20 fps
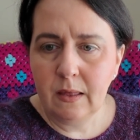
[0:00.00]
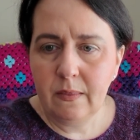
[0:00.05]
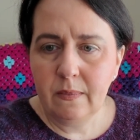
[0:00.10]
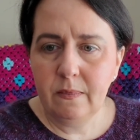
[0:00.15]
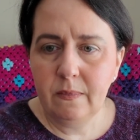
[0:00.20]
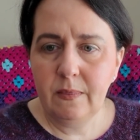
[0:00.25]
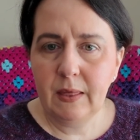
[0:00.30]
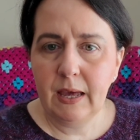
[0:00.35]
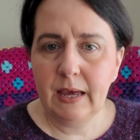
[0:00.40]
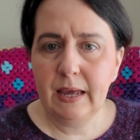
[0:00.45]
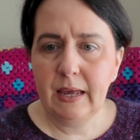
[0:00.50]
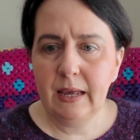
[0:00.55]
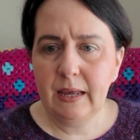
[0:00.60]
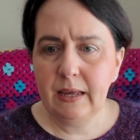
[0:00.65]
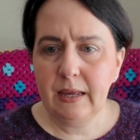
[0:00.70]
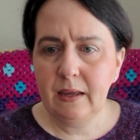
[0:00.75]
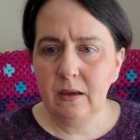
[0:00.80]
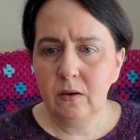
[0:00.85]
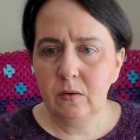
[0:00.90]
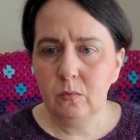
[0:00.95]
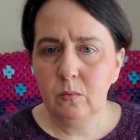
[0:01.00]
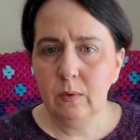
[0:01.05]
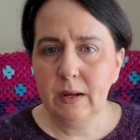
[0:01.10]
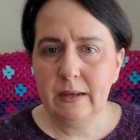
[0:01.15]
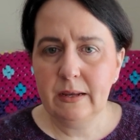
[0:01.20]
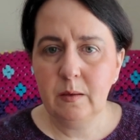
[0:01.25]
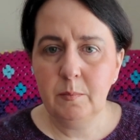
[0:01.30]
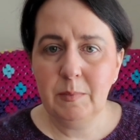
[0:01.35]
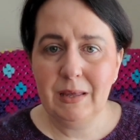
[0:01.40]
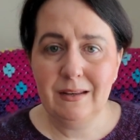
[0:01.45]
They
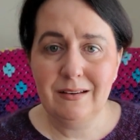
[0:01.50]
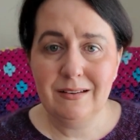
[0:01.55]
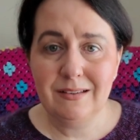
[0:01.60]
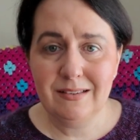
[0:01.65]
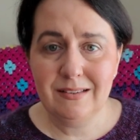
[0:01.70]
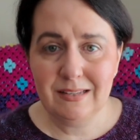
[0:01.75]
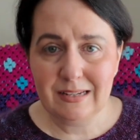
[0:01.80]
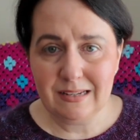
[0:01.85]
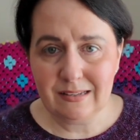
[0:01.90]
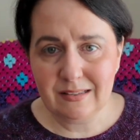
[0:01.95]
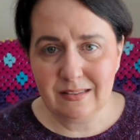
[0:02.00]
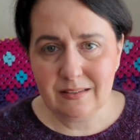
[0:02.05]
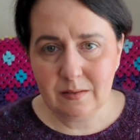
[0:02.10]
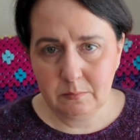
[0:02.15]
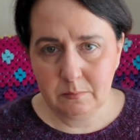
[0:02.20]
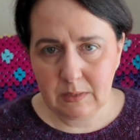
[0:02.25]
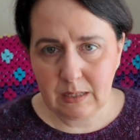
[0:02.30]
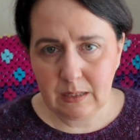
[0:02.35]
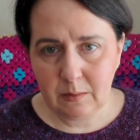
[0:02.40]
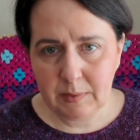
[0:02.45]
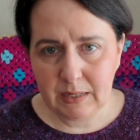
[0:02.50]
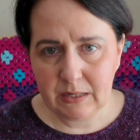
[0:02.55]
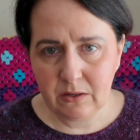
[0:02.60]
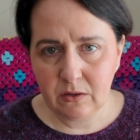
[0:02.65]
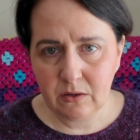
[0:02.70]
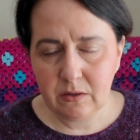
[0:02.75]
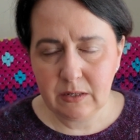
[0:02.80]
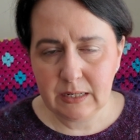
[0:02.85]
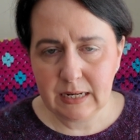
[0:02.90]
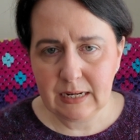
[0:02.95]
recommend a
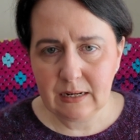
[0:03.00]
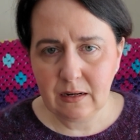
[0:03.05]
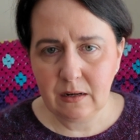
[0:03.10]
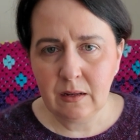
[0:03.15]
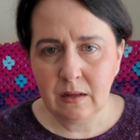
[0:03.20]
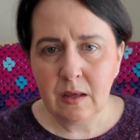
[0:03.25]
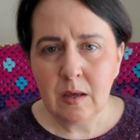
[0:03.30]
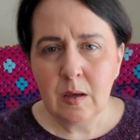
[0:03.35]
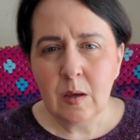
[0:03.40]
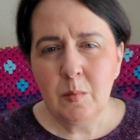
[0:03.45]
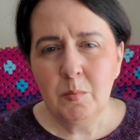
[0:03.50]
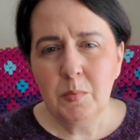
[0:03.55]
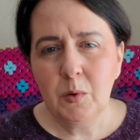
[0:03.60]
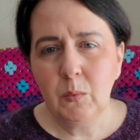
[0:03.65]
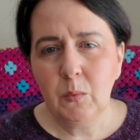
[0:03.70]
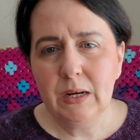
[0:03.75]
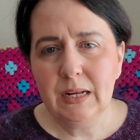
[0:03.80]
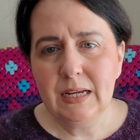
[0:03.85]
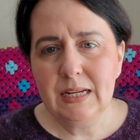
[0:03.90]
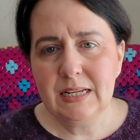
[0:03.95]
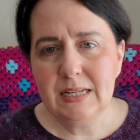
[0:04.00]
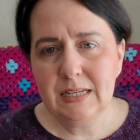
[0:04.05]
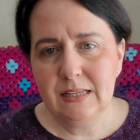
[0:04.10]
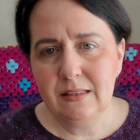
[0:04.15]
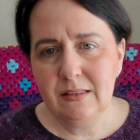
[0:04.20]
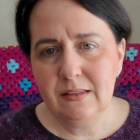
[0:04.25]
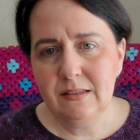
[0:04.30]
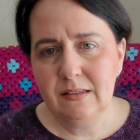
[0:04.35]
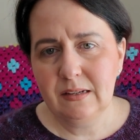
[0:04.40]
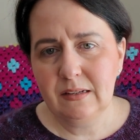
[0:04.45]
6mm needle, but when I did
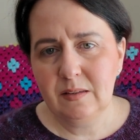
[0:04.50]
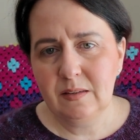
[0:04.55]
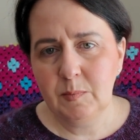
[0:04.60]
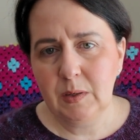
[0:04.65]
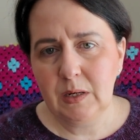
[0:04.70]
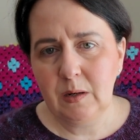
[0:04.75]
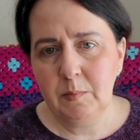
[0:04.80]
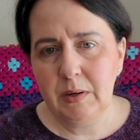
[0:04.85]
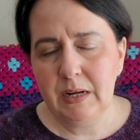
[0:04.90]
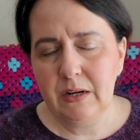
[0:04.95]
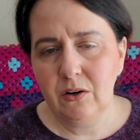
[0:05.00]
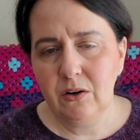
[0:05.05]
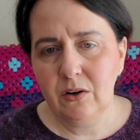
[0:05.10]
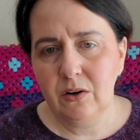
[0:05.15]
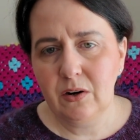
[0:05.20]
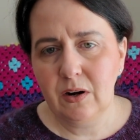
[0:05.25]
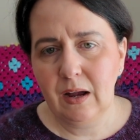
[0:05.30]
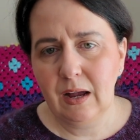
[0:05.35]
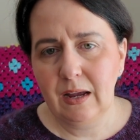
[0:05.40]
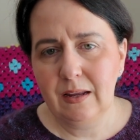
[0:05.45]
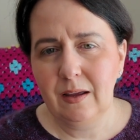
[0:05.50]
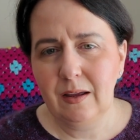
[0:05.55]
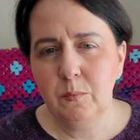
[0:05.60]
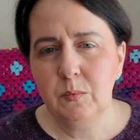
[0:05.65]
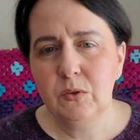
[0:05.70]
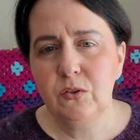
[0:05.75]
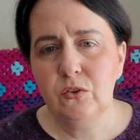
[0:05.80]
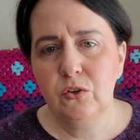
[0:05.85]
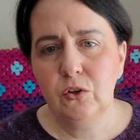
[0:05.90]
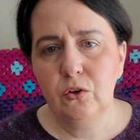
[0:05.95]
the 6mm, it
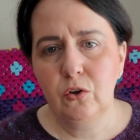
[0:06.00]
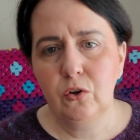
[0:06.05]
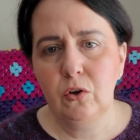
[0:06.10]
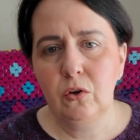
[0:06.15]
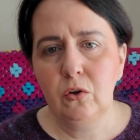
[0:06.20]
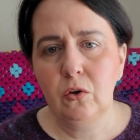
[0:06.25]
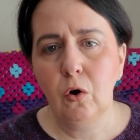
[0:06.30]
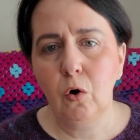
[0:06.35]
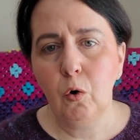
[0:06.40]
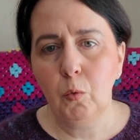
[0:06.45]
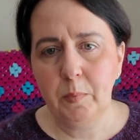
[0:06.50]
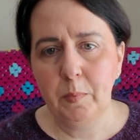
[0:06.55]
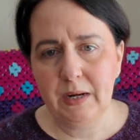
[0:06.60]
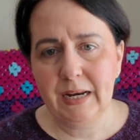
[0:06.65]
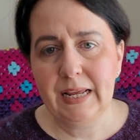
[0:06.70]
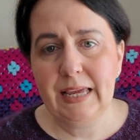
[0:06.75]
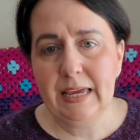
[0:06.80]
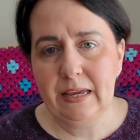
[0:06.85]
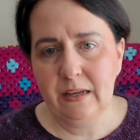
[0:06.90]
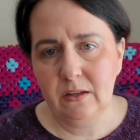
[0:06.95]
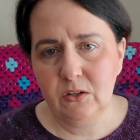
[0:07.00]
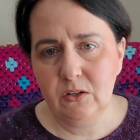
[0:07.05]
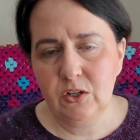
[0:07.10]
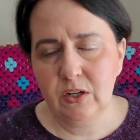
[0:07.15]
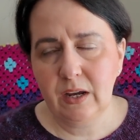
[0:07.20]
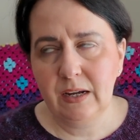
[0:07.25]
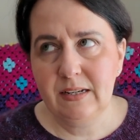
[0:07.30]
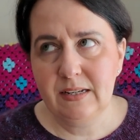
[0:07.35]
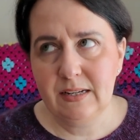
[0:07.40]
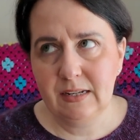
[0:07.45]
was too open a gauge.
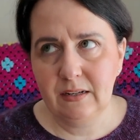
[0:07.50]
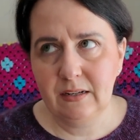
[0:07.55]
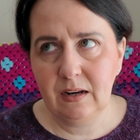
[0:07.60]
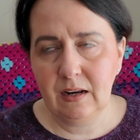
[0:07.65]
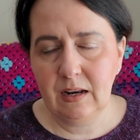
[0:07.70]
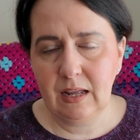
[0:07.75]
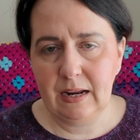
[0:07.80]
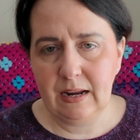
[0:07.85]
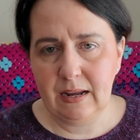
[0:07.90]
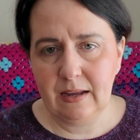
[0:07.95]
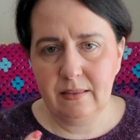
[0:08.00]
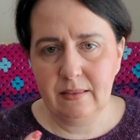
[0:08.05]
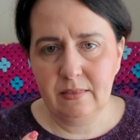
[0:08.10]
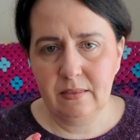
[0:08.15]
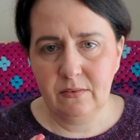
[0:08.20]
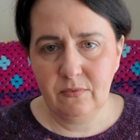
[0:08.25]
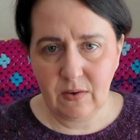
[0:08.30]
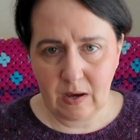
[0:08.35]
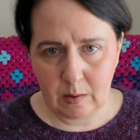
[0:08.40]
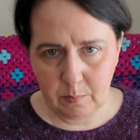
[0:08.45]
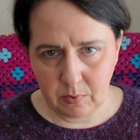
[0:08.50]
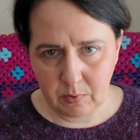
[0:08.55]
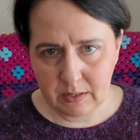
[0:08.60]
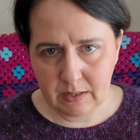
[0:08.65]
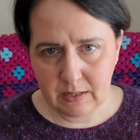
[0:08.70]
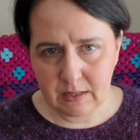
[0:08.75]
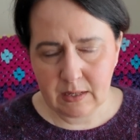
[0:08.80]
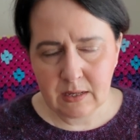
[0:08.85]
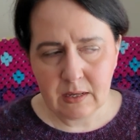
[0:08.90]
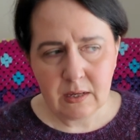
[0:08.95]
I didn't like the
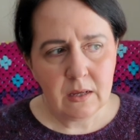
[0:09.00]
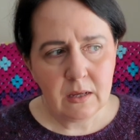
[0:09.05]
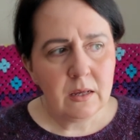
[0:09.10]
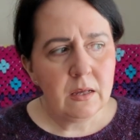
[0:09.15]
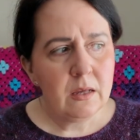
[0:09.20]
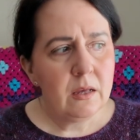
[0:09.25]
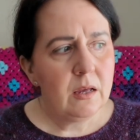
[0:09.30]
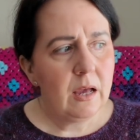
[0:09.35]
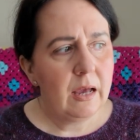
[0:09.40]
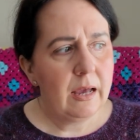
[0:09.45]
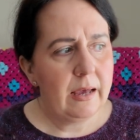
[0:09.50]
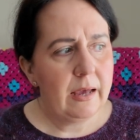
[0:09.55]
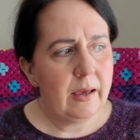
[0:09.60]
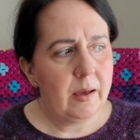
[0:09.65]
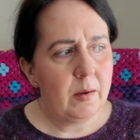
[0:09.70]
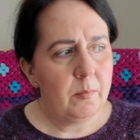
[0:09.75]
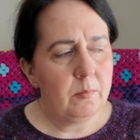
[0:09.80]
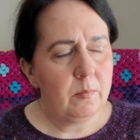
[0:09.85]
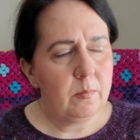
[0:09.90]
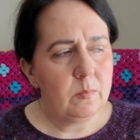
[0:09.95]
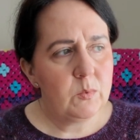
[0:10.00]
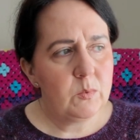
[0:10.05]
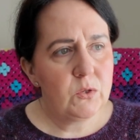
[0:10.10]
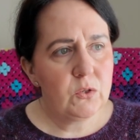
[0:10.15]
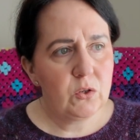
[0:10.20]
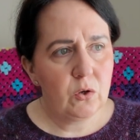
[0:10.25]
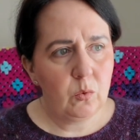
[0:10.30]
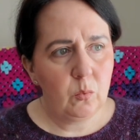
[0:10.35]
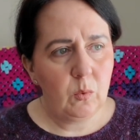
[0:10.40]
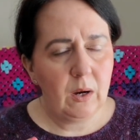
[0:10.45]
fabric,
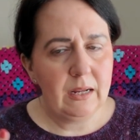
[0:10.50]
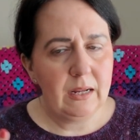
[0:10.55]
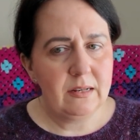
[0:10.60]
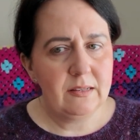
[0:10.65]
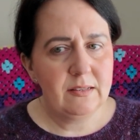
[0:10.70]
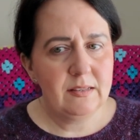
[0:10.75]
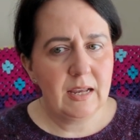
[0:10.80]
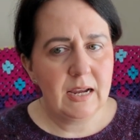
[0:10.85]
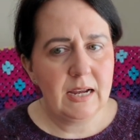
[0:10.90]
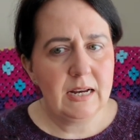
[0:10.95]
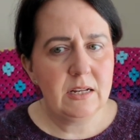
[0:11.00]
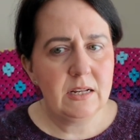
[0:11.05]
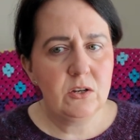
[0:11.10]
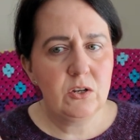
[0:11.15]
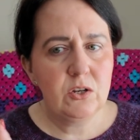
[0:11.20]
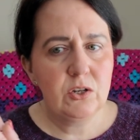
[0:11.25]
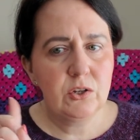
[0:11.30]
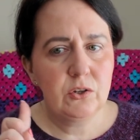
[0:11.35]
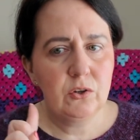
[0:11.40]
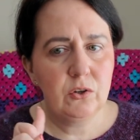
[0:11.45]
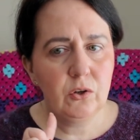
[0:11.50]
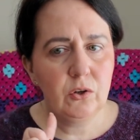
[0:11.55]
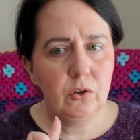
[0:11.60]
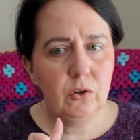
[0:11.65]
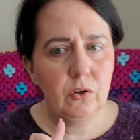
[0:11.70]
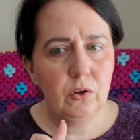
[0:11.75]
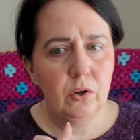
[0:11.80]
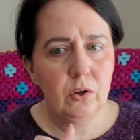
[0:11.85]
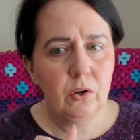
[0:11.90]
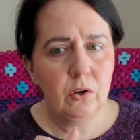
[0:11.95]
so I decided
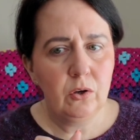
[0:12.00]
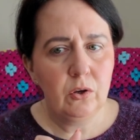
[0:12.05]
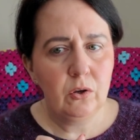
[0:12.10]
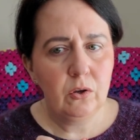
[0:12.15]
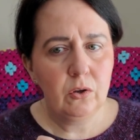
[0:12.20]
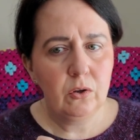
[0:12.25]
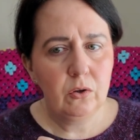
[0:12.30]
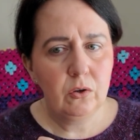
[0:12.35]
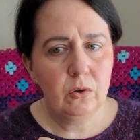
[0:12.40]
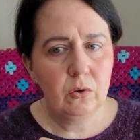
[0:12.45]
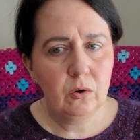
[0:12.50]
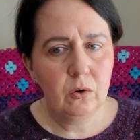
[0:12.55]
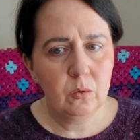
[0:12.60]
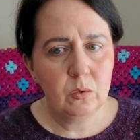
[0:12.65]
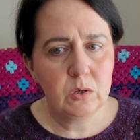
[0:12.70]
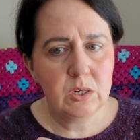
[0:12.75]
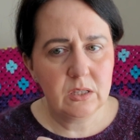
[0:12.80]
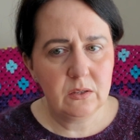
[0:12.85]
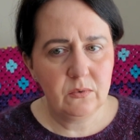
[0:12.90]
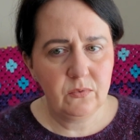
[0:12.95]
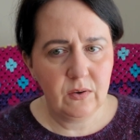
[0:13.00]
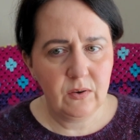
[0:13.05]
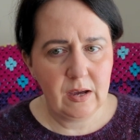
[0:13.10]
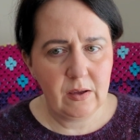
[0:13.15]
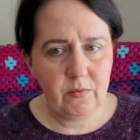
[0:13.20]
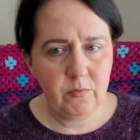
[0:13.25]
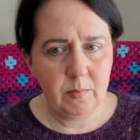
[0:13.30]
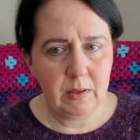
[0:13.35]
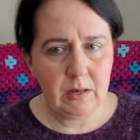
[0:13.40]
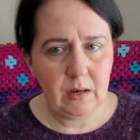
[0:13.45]
to go to the
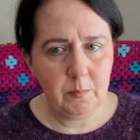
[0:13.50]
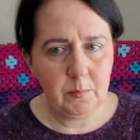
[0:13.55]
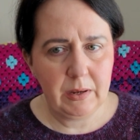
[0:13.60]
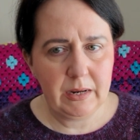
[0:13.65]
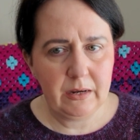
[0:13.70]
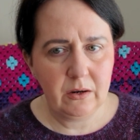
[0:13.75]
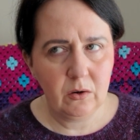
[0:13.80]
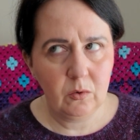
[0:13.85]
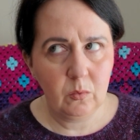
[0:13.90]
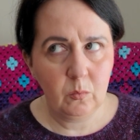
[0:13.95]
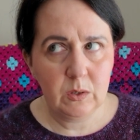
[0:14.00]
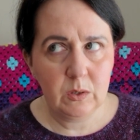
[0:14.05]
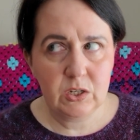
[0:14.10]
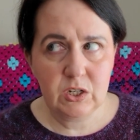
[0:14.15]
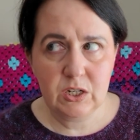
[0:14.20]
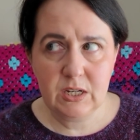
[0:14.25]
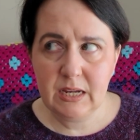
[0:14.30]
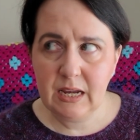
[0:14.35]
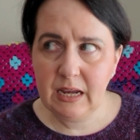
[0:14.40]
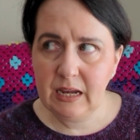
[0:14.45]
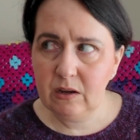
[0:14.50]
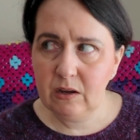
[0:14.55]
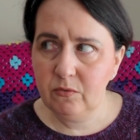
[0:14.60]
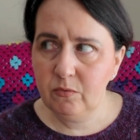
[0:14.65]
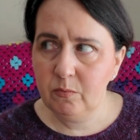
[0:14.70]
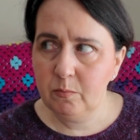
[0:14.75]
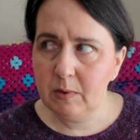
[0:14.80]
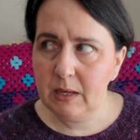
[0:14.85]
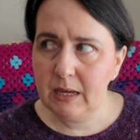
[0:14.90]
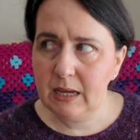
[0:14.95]
5mm, which gave
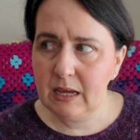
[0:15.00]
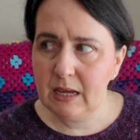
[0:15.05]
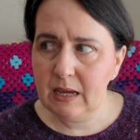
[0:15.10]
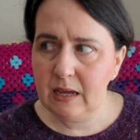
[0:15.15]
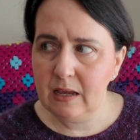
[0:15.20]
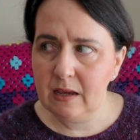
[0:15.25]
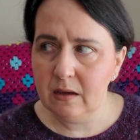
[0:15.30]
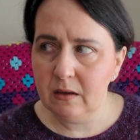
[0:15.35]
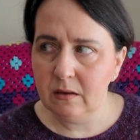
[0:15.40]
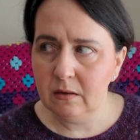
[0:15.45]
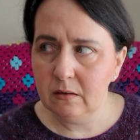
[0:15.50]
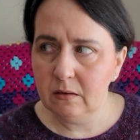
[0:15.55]
me,